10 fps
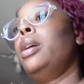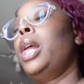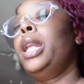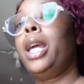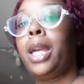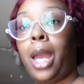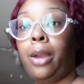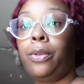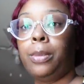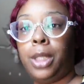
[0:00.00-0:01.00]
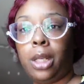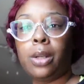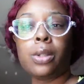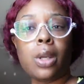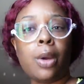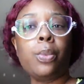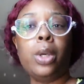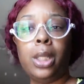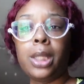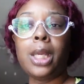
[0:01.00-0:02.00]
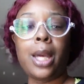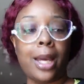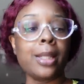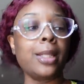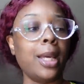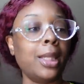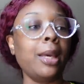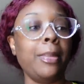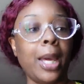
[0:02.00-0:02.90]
And that came from Dillard, so I really think I can take that